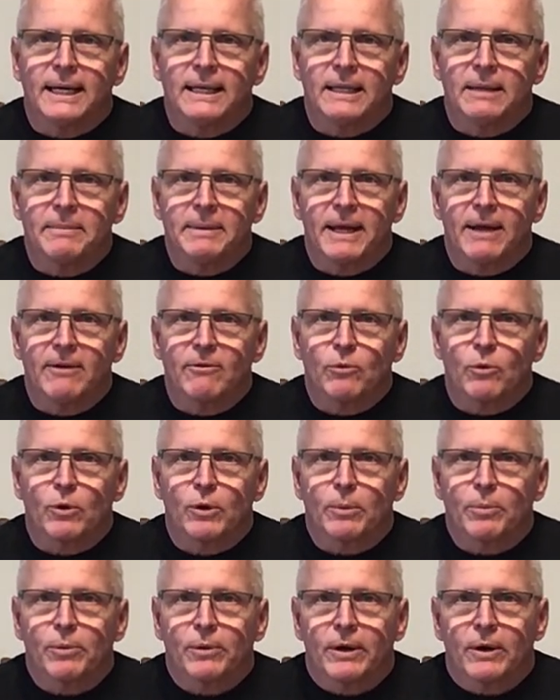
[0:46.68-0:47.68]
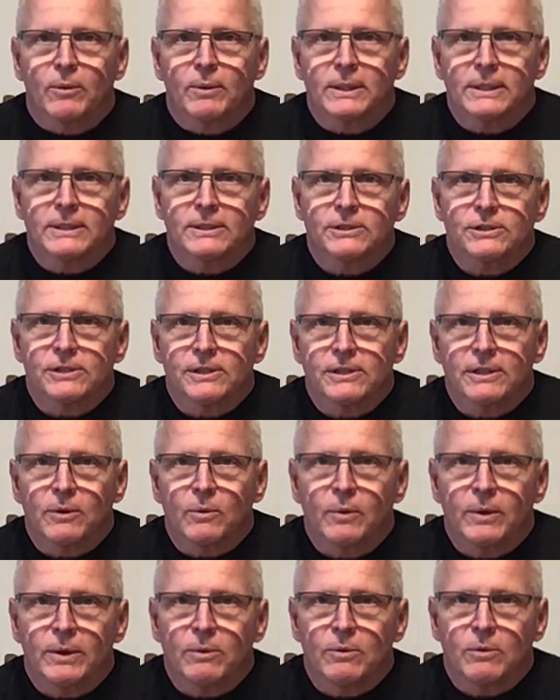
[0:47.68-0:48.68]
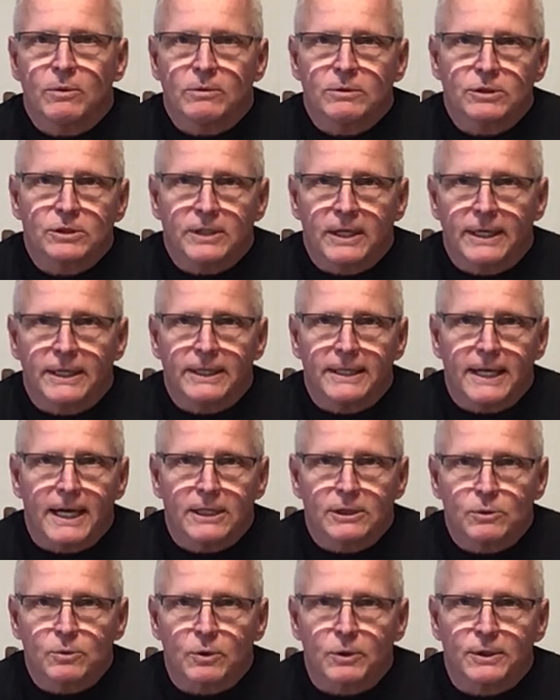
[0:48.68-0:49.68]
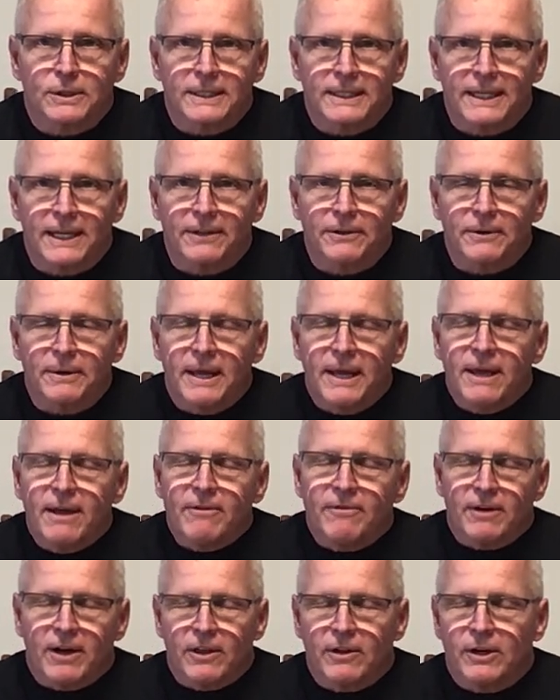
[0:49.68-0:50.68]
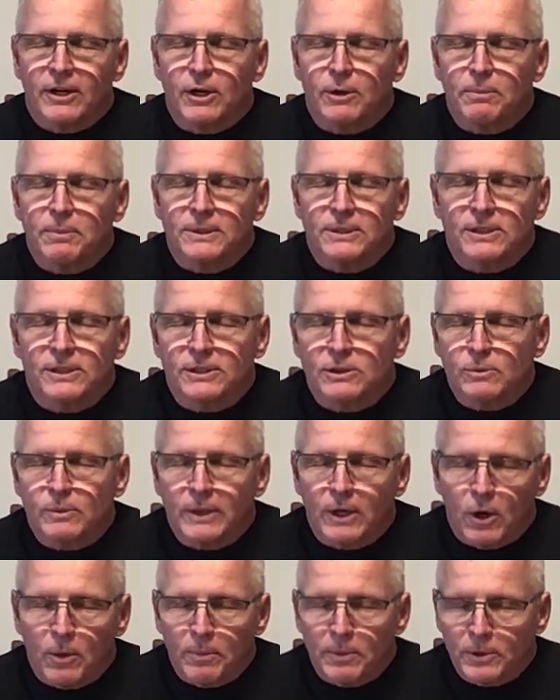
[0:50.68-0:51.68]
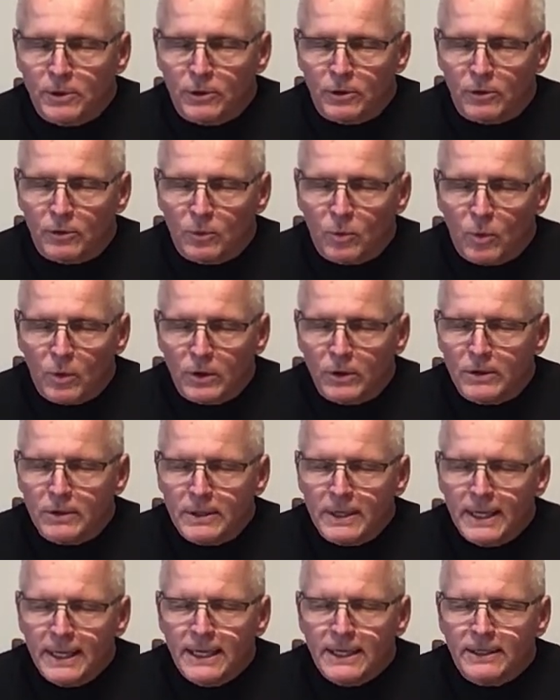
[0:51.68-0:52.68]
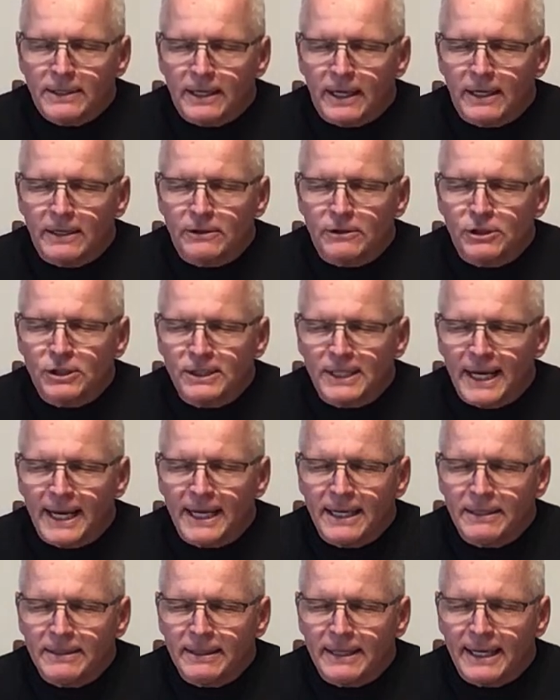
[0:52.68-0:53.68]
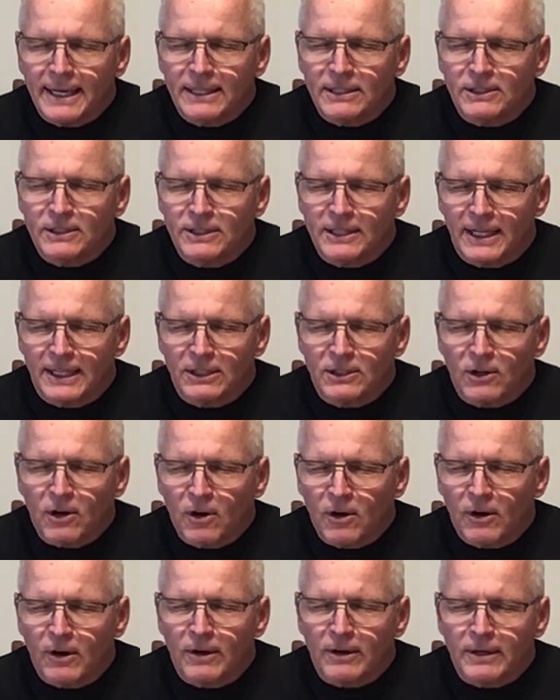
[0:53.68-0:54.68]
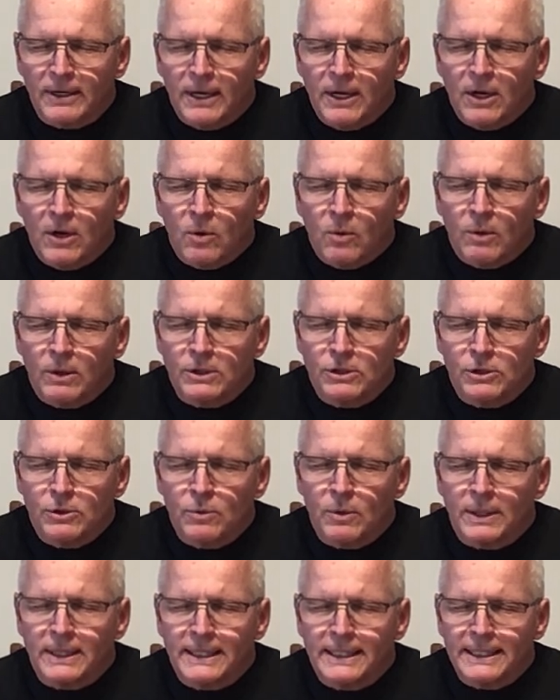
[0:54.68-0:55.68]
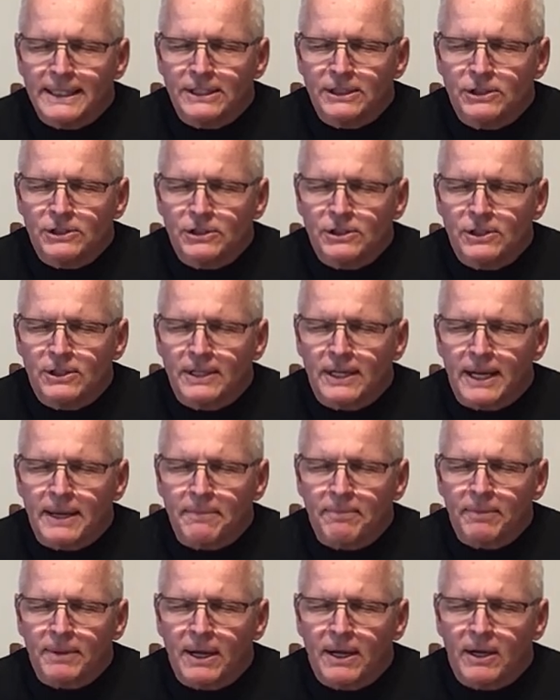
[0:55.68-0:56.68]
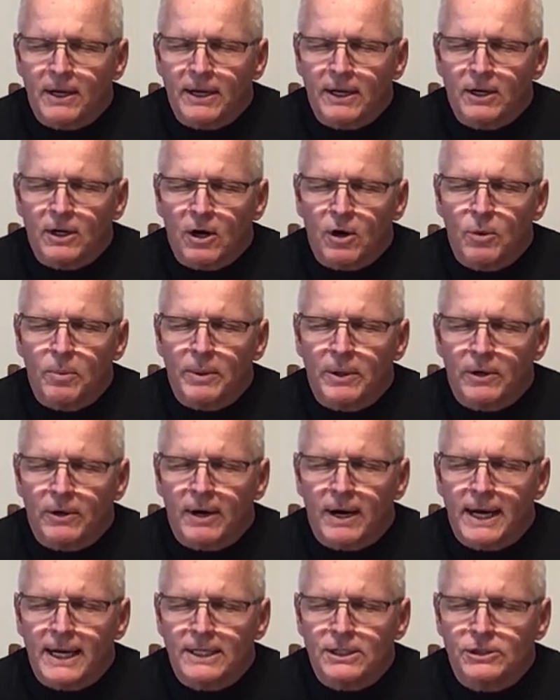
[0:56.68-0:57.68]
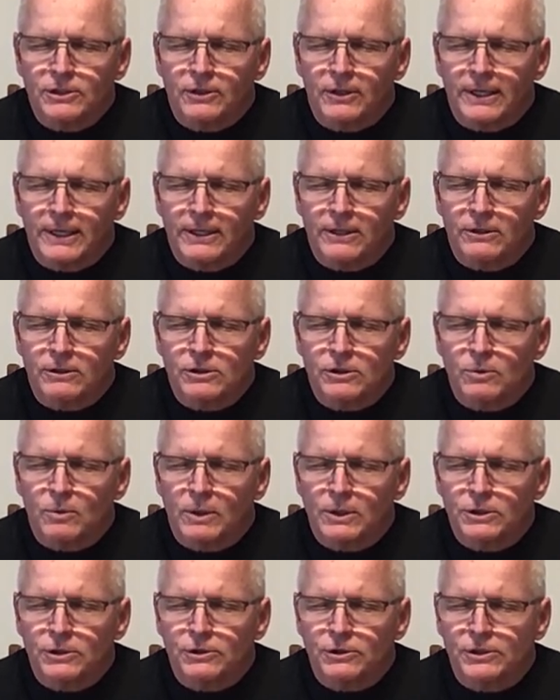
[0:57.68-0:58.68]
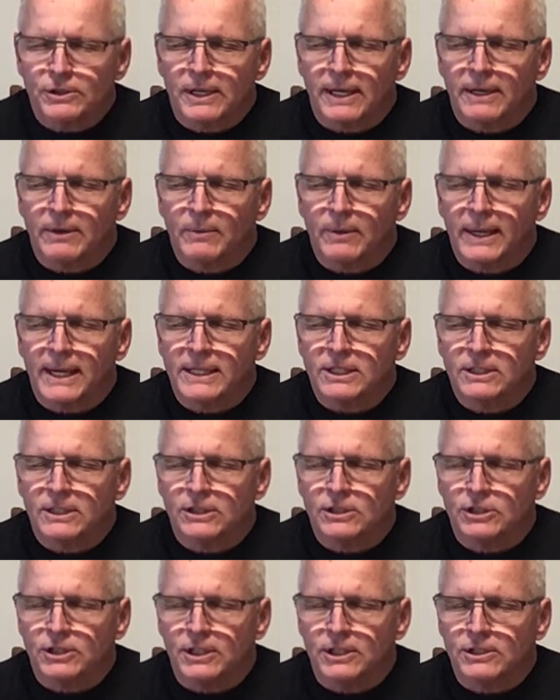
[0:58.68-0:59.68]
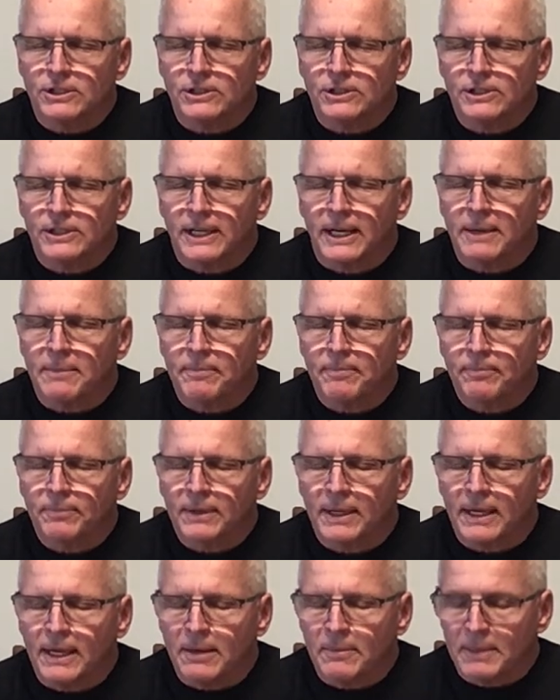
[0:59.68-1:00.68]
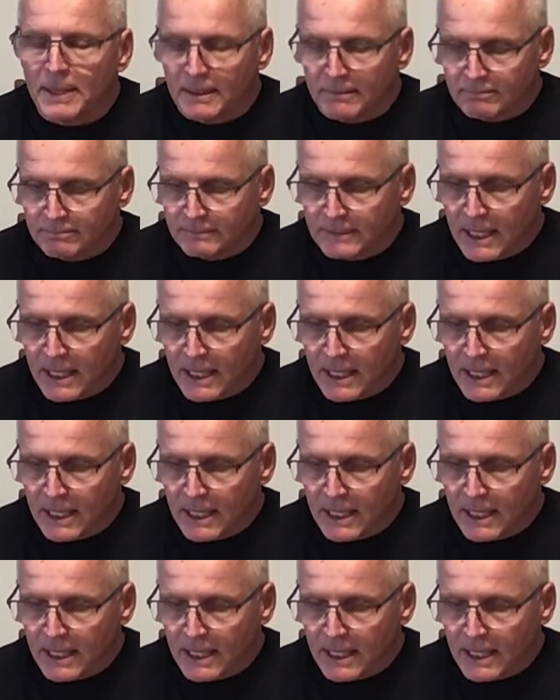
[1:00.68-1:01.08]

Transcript: let me have a word of prayer with us, and then we will study God's word together. Father, help us as we open your word to understand and to take to heart what you want to teach us today. Open our eyes and our ears to what you're saying. We ask in Jesus' name. Amen.